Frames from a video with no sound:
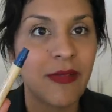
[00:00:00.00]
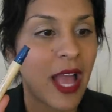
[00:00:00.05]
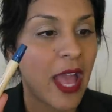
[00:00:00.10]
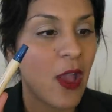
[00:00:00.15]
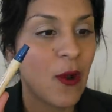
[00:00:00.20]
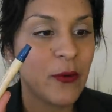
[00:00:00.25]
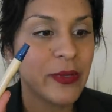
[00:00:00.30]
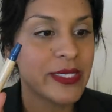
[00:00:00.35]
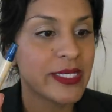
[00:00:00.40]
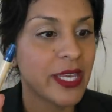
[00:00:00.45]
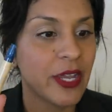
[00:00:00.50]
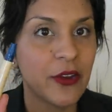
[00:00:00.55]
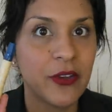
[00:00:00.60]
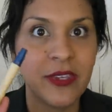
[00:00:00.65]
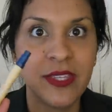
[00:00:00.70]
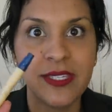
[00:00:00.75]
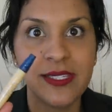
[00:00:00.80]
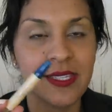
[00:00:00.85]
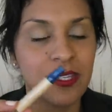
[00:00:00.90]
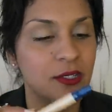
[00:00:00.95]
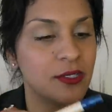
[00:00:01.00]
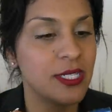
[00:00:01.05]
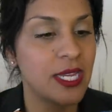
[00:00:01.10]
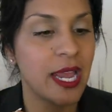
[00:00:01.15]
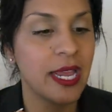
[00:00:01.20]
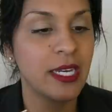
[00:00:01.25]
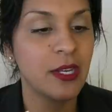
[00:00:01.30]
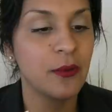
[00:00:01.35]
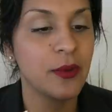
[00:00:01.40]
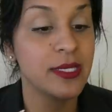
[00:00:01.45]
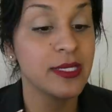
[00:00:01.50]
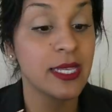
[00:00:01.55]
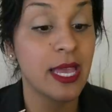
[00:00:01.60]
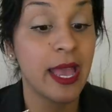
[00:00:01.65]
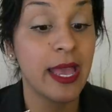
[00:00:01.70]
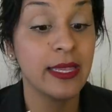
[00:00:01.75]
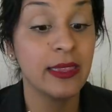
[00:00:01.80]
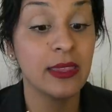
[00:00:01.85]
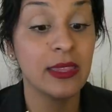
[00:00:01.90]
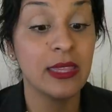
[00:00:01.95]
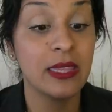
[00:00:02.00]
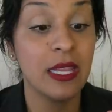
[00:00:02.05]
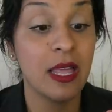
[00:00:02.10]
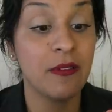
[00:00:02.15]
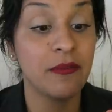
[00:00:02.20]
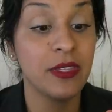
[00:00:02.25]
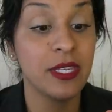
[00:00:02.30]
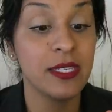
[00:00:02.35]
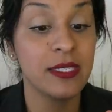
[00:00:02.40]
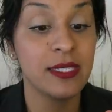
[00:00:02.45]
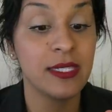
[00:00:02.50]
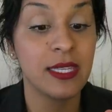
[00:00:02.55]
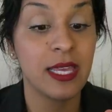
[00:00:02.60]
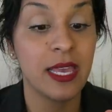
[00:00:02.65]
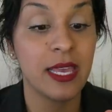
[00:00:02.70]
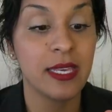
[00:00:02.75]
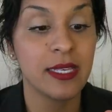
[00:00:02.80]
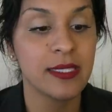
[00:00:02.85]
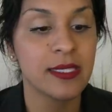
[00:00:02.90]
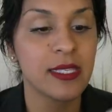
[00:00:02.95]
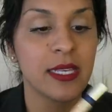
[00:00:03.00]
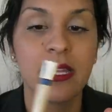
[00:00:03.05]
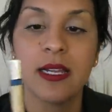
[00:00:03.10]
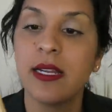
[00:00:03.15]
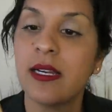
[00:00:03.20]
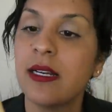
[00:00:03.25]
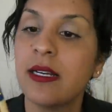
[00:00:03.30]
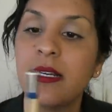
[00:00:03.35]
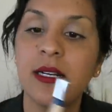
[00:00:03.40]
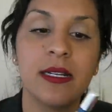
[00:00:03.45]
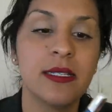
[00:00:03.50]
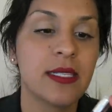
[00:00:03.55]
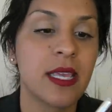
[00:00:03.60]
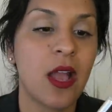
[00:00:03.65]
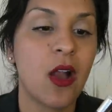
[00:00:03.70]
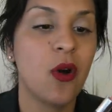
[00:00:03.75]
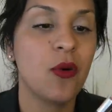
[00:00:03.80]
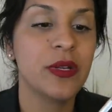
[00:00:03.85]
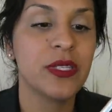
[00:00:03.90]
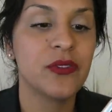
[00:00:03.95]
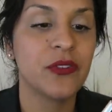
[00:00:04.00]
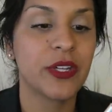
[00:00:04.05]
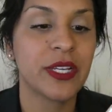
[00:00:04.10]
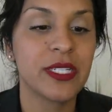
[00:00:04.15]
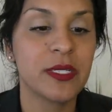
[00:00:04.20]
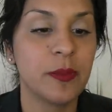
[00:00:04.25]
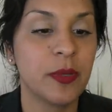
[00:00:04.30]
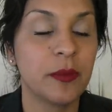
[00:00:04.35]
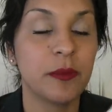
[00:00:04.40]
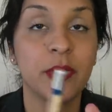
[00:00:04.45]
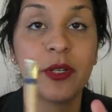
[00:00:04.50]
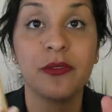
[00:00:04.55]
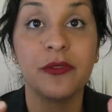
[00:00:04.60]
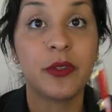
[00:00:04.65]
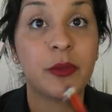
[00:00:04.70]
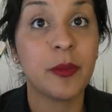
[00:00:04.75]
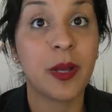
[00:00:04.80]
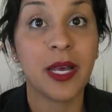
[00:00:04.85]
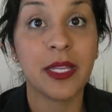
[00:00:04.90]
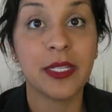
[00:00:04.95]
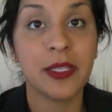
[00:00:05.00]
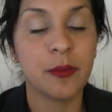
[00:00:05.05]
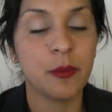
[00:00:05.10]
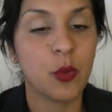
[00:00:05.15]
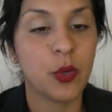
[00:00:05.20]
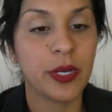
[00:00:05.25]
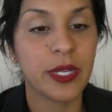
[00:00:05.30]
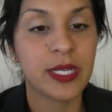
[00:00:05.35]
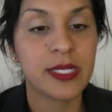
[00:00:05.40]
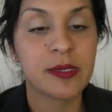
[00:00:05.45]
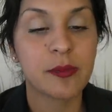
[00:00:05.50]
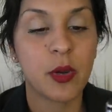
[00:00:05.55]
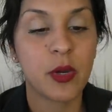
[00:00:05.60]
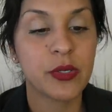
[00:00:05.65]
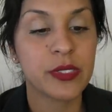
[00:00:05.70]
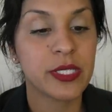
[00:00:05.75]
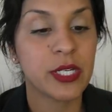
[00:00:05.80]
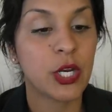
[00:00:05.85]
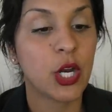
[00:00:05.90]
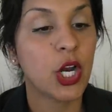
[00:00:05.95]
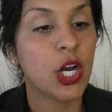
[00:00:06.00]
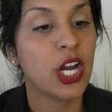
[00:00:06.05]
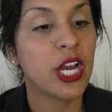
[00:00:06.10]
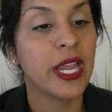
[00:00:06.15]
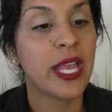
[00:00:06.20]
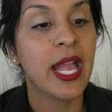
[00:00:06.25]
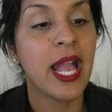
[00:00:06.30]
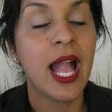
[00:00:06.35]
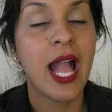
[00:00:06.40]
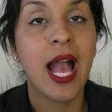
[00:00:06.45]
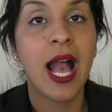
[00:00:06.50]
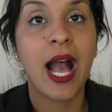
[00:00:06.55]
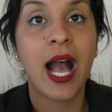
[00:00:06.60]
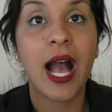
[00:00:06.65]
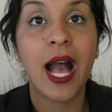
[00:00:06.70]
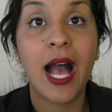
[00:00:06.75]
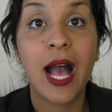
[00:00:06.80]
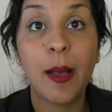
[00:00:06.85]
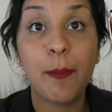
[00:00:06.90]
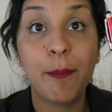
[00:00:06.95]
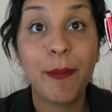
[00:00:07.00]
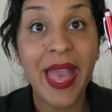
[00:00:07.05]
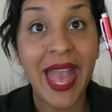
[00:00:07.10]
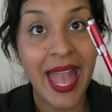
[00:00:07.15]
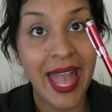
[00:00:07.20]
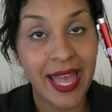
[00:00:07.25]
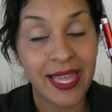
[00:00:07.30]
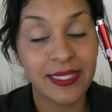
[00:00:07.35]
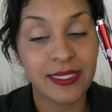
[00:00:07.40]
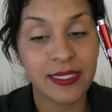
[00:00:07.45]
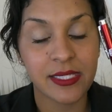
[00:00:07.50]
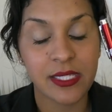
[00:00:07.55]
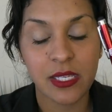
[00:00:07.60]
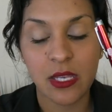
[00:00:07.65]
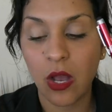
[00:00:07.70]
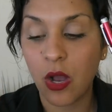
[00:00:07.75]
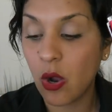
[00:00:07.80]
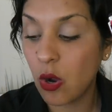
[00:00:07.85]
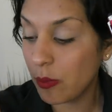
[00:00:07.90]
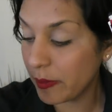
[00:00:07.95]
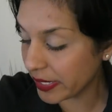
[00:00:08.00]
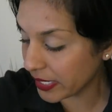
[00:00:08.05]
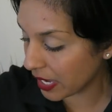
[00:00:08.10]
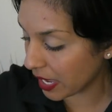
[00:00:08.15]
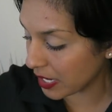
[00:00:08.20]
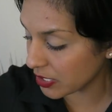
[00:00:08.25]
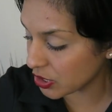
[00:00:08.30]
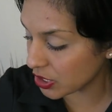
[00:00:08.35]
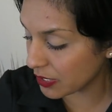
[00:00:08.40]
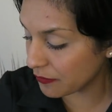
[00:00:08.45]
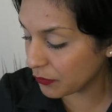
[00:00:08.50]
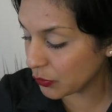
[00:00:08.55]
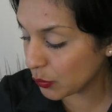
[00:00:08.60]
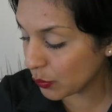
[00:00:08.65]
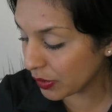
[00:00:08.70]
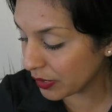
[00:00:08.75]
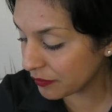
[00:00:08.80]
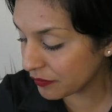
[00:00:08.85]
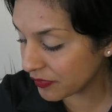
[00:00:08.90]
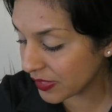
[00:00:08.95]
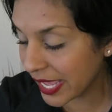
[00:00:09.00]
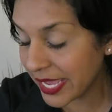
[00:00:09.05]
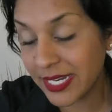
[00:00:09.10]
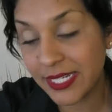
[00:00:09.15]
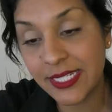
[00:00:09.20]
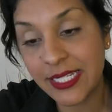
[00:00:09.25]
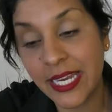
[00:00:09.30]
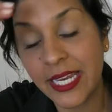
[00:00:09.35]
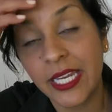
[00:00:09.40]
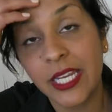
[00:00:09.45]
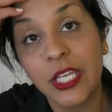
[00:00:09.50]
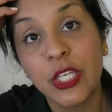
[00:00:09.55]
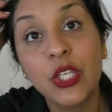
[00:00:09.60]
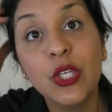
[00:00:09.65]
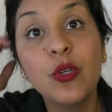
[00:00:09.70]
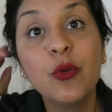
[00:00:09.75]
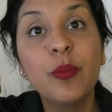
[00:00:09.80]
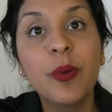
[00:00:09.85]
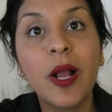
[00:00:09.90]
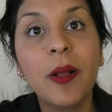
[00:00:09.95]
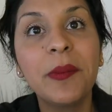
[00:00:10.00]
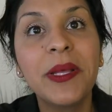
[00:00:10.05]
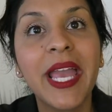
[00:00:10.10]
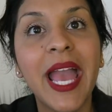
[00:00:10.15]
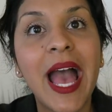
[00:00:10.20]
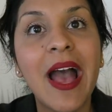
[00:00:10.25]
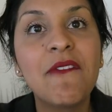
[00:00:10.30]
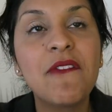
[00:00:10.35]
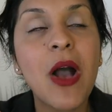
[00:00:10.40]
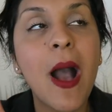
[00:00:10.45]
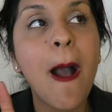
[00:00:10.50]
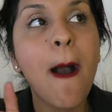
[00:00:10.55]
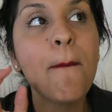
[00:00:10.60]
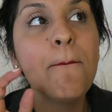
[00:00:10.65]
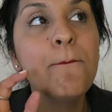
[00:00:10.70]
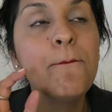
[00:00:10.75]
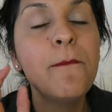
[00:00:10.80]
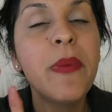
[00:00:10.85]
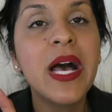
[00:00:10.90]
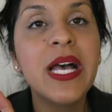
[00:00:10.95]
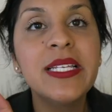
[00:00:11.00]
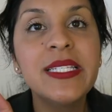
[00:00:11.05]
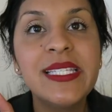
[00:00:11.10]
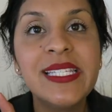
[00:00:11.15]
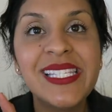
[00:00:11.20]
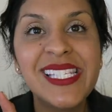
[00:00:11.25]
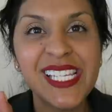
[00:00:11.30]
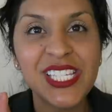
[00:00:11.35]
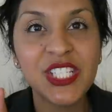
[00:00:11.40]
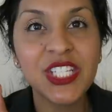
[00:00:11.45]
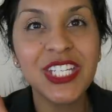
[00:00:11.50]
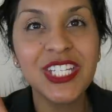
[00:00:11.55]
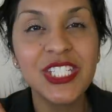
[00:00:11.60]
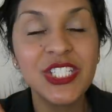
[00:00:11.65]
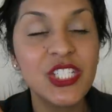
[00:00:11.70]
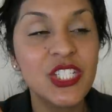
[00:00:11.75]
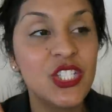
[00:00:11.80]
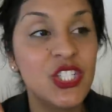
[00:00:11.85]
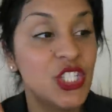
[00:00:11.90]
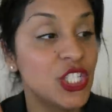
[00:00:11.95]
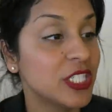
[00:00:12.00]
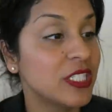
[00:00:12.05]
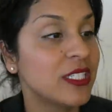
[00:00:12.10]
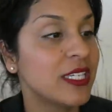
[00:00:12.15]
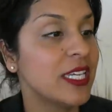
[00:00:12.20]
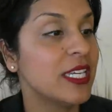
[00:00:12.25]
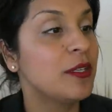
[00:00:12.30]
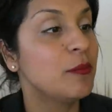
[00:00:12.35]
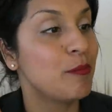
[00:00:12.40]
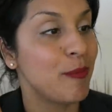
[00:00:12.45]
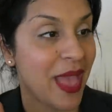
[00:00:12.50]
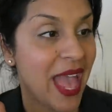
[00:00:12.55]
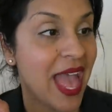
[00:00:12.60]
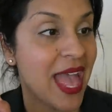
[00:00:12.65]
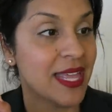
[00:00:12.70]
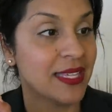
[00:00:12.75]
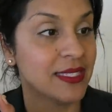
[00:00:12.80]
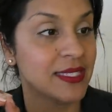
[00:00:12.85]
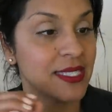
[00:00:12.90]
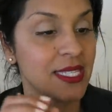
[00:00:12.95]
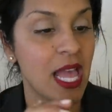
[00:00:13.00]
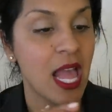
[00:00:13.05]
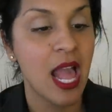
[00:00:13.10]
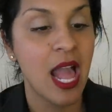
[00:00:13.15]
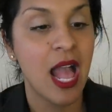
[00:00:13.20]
I always carry these little tiny ones. I love these things. So I always forget to put perfume on in the morning because I'm always in a hurry. Pens. Oh my gosh. If you are a flight attendant, you probably have a bazillion jillion pens.